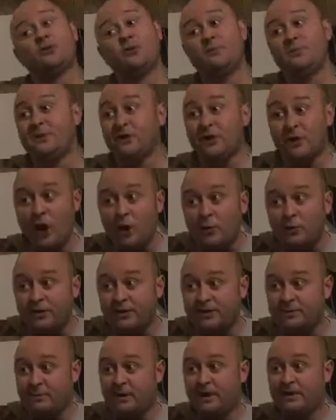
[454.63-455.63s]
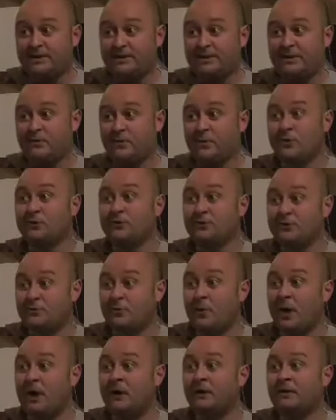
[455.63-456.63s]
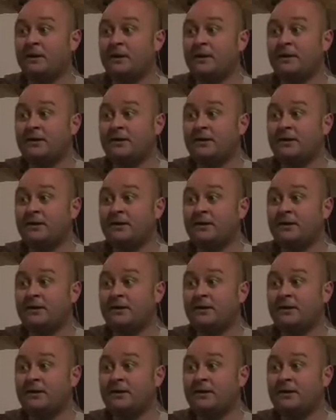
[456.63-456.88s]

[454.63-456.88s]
can be the loneliest place in the world as well,